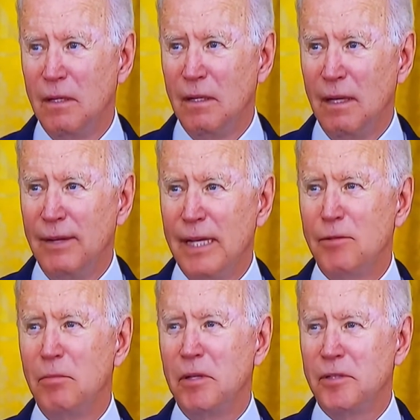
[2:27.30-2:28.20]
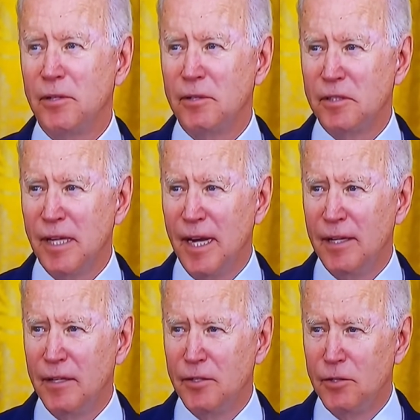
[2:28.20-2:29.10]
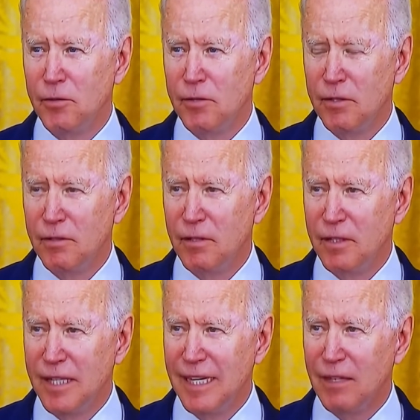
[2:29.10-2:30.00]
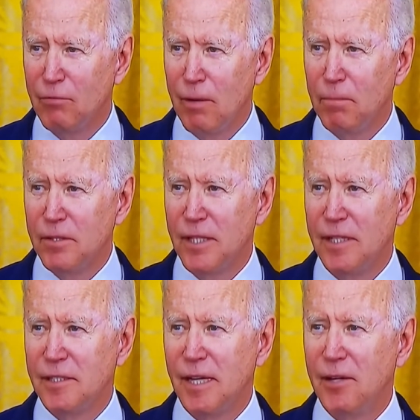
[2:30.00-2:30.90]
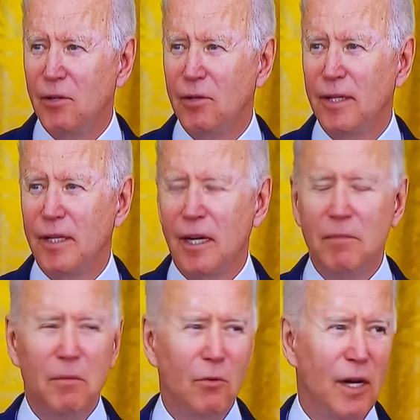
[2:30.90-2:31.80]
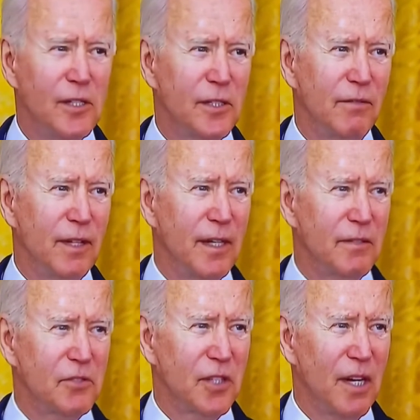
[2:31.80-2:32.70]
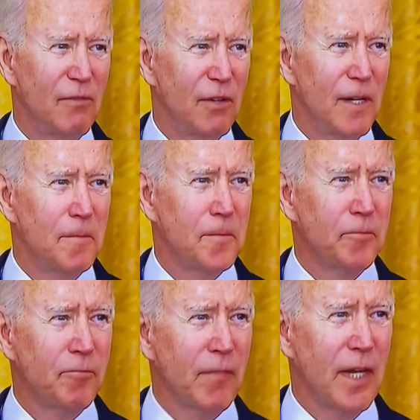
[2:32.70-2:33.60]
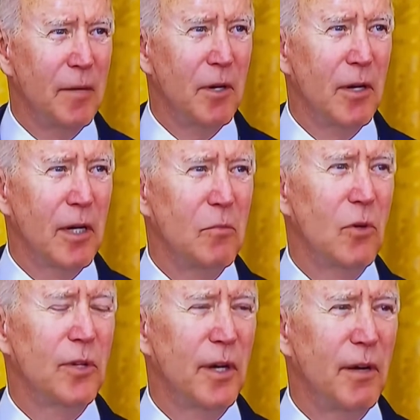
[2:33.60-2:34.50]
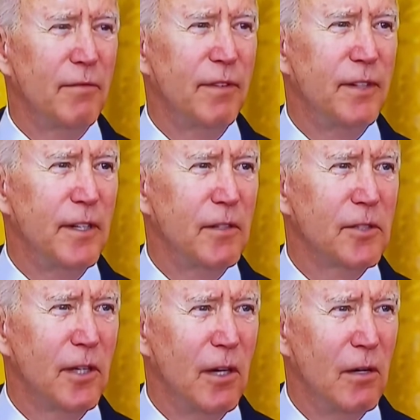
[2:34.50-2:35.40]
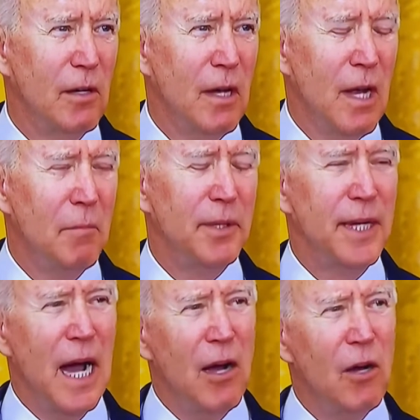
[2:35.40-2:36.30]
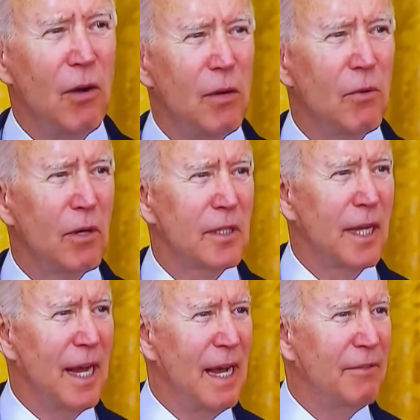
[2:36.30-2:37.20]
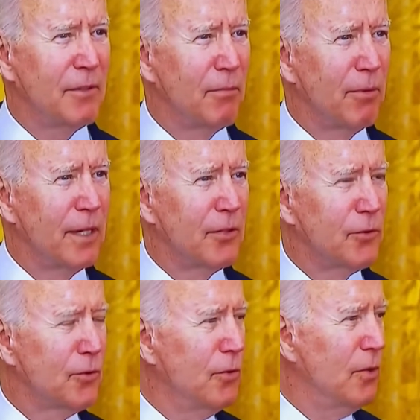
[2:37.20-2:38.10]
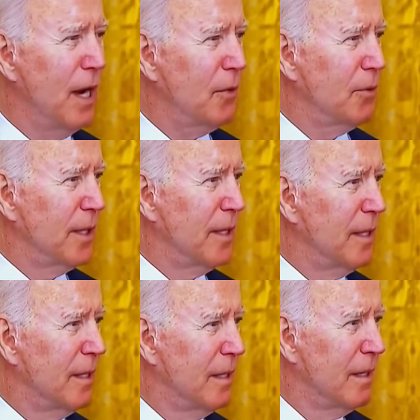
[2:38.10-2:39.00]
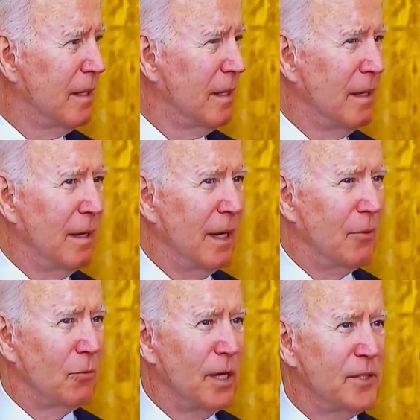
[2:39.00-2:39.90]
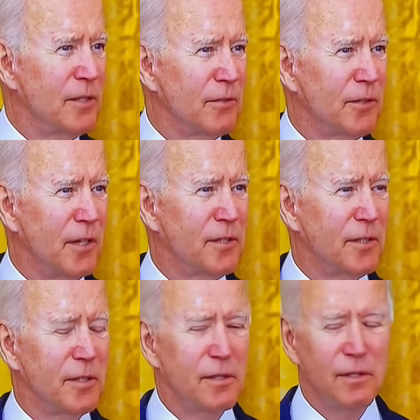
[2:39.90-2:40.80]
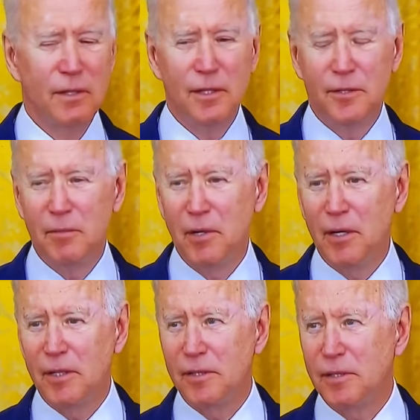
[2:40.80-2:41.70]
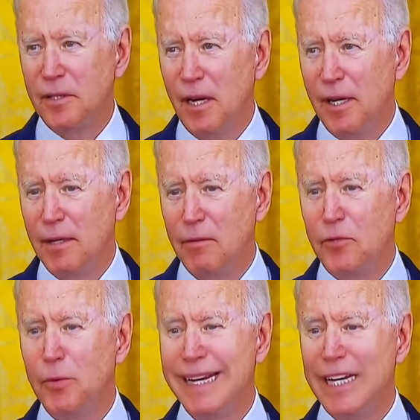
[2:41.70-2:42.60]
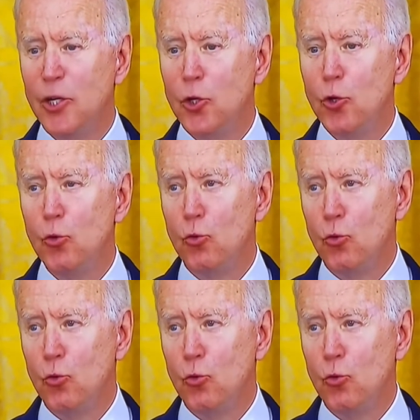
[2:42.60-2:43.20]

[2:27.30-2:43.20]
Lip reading: That's what we must understand, that Juneteenth represents not only the commemoration of the end of slavery in America more than 150 years ago, but the ongoing work to have to bring true equity and racial justice into American society, which we can do.